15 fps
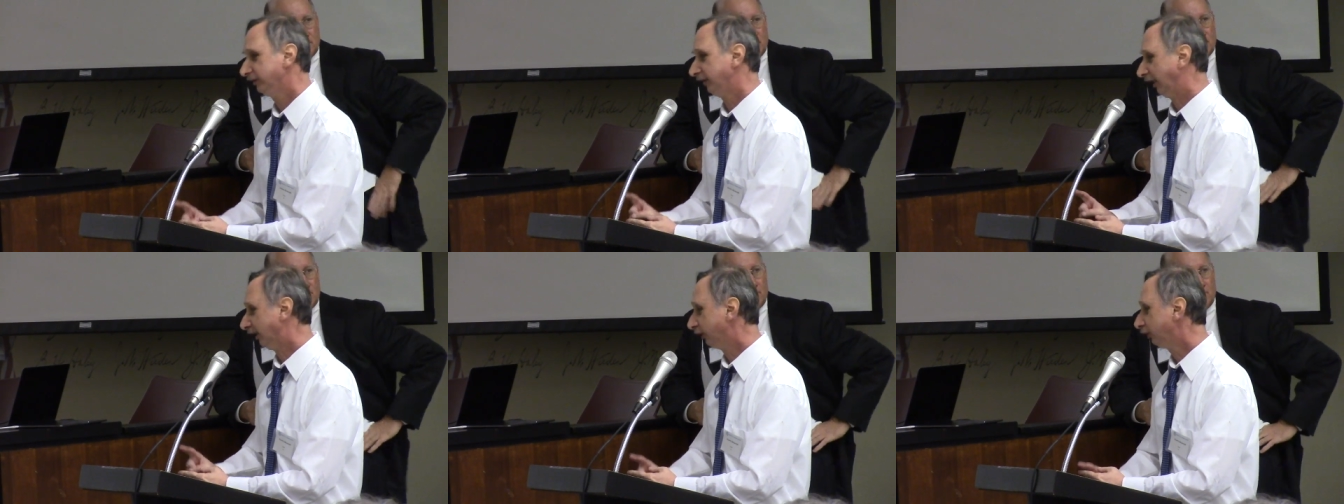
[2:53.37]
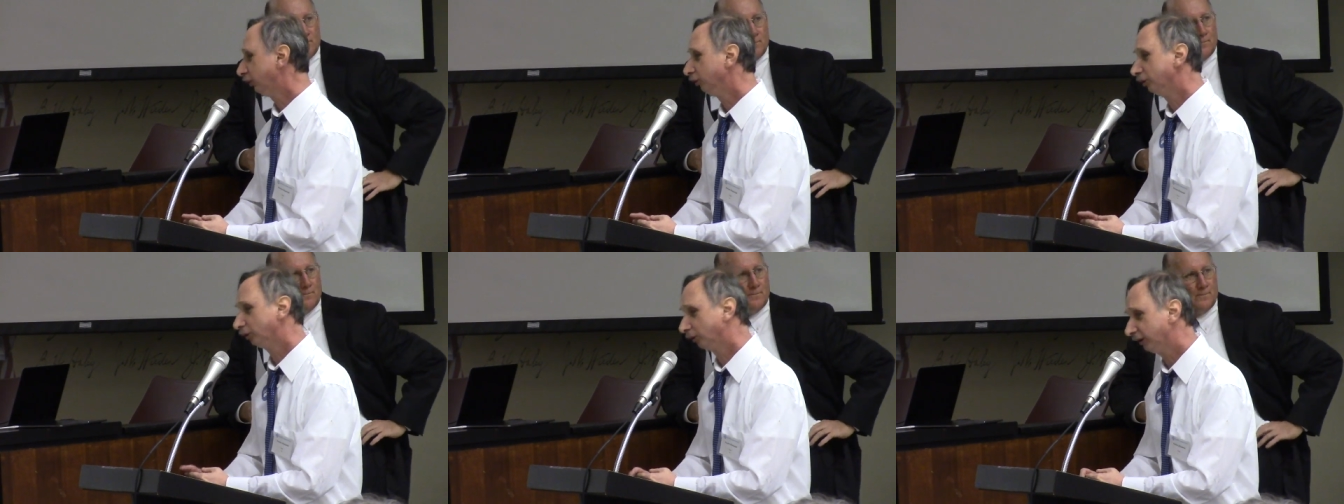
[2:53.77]
Send it
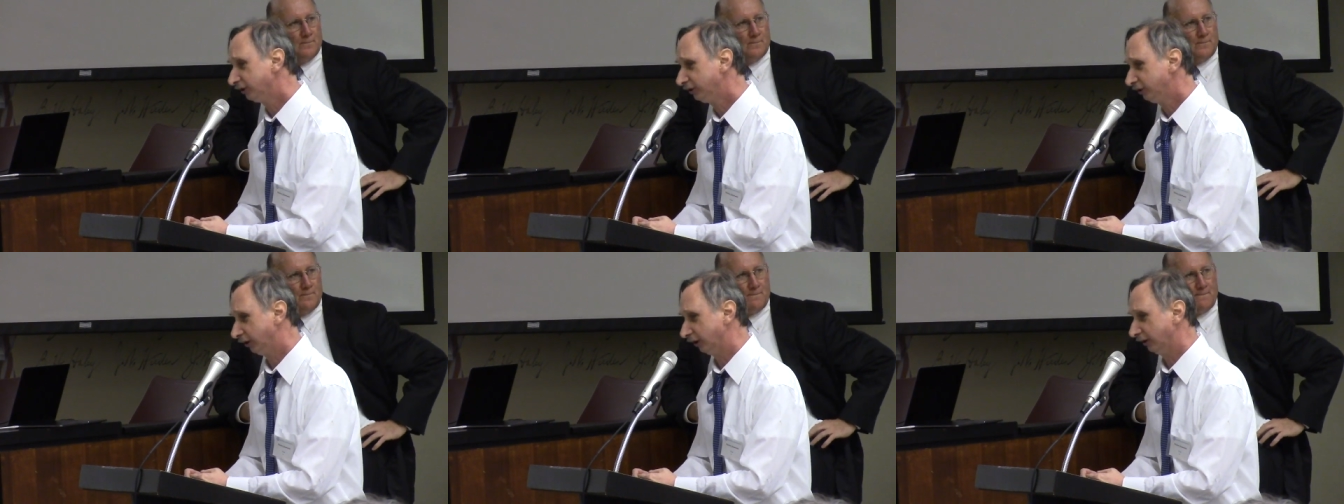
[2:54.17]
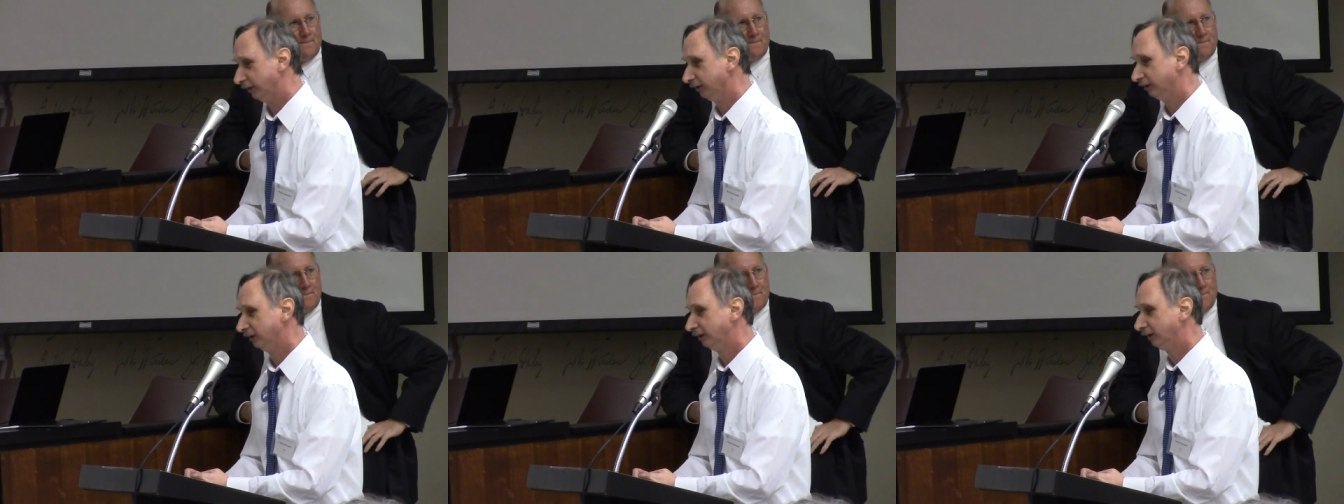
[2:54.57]
to
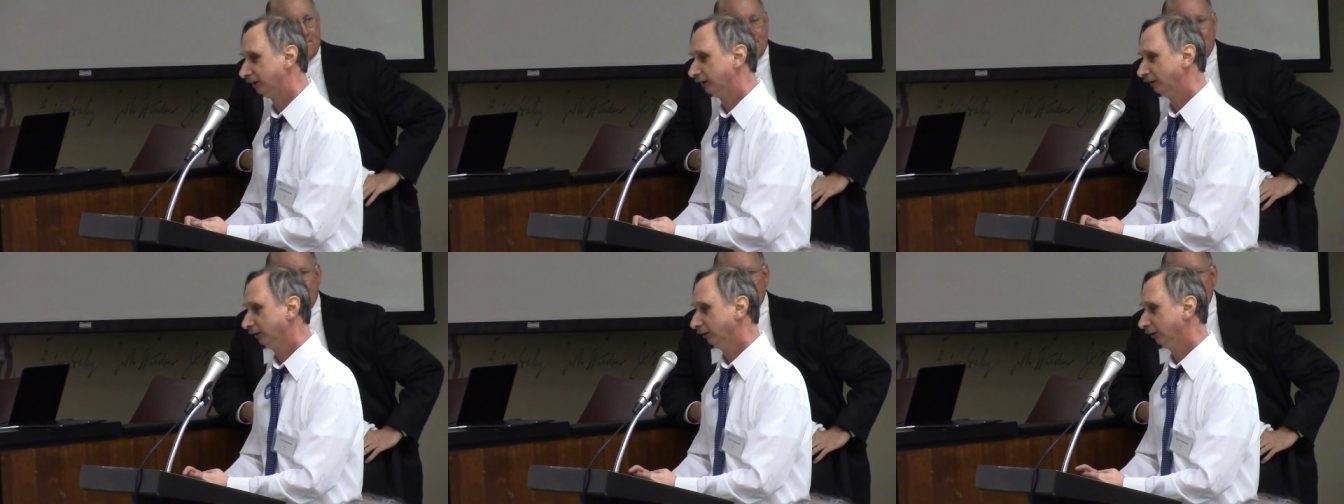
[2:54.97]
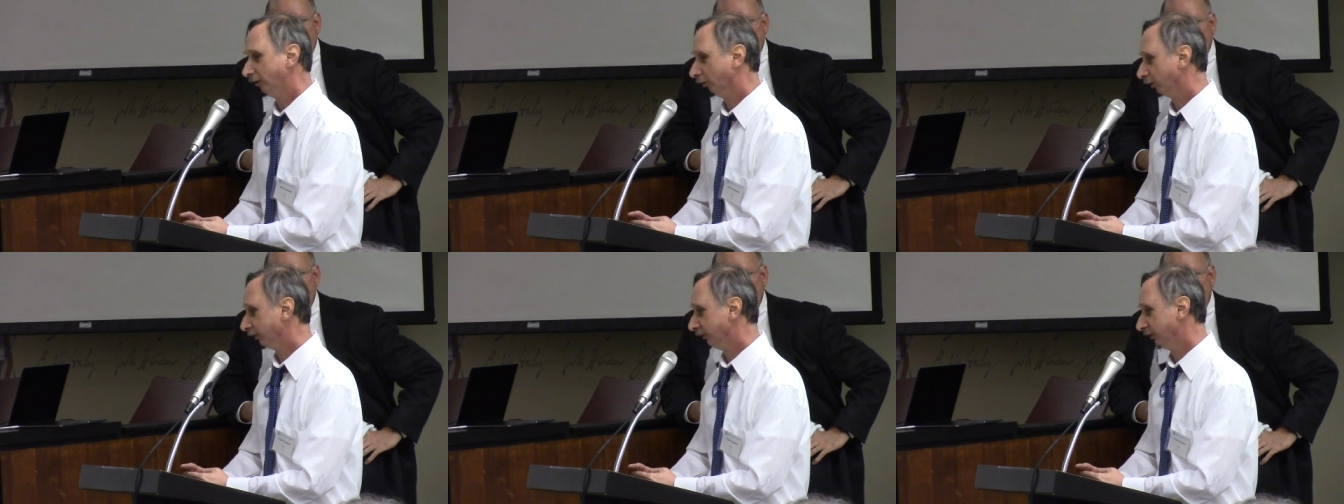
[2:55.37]
Christian,
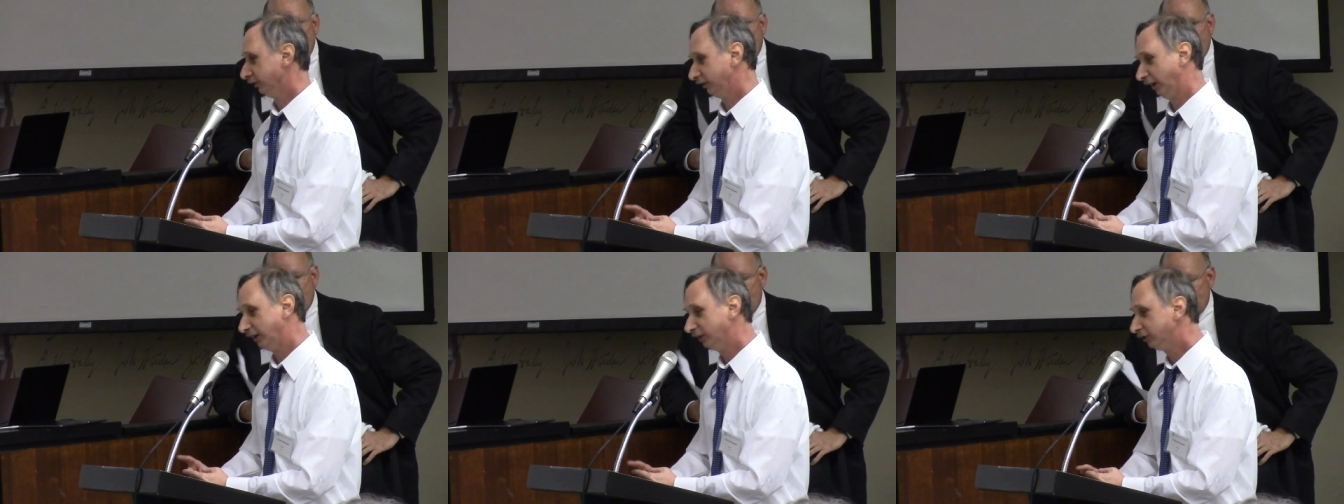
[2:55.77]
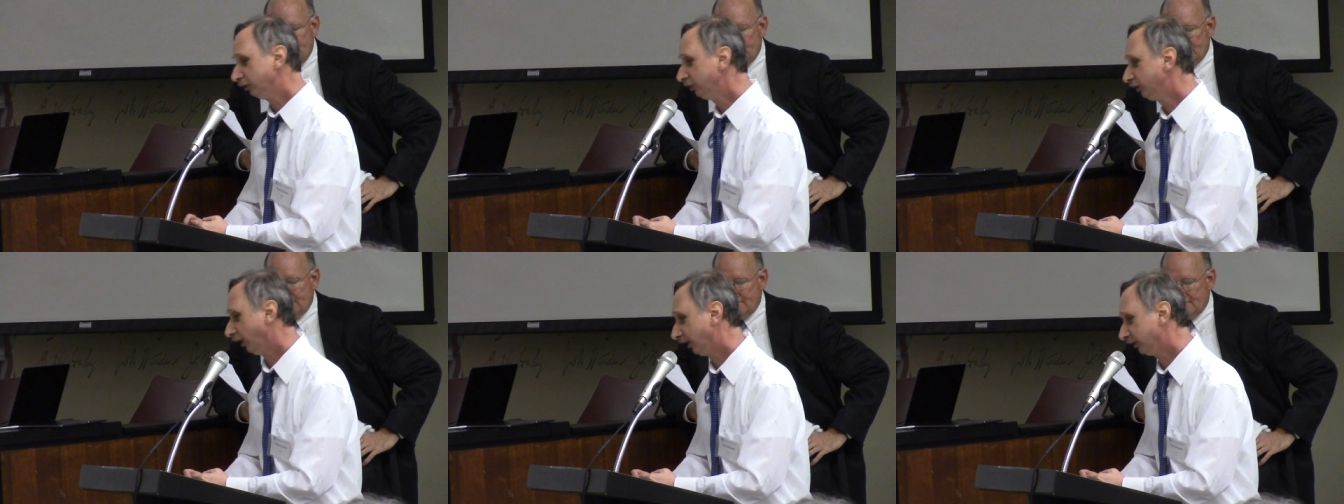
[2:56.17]
or send it
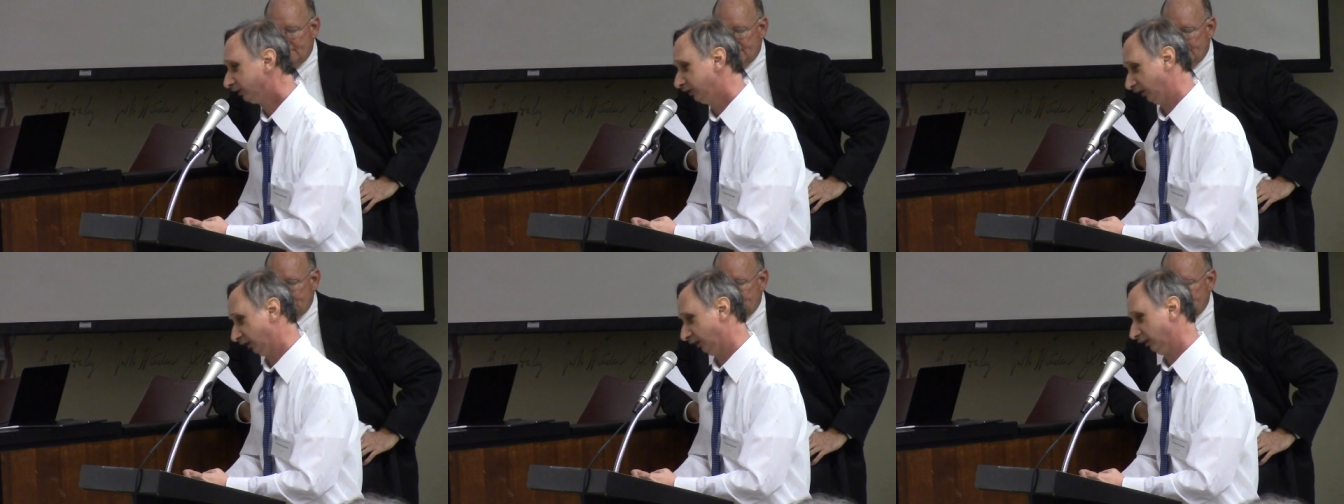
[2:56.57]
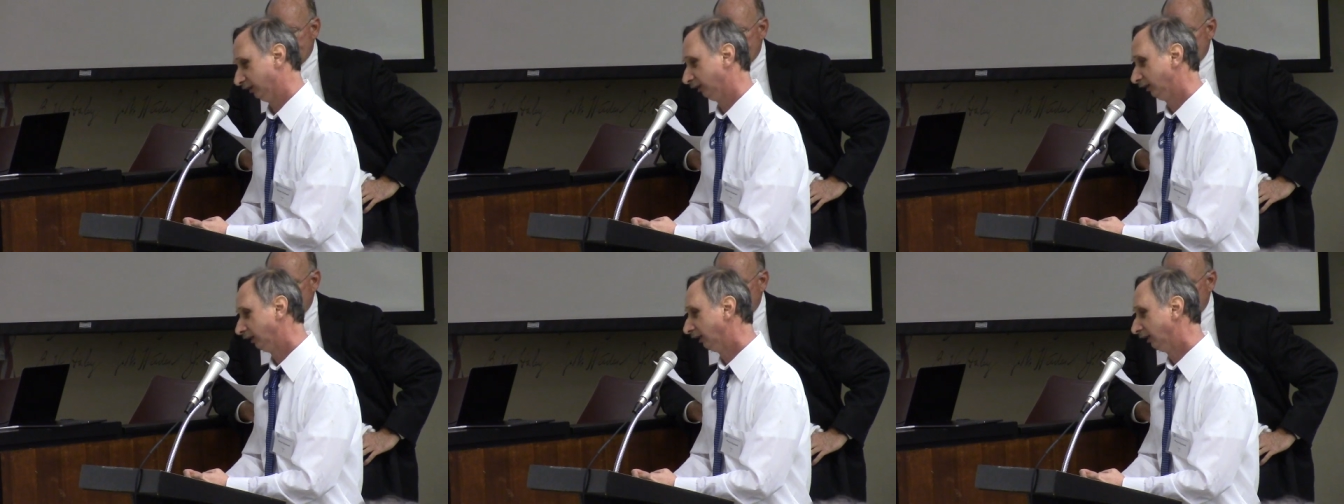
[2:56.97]
to Justin.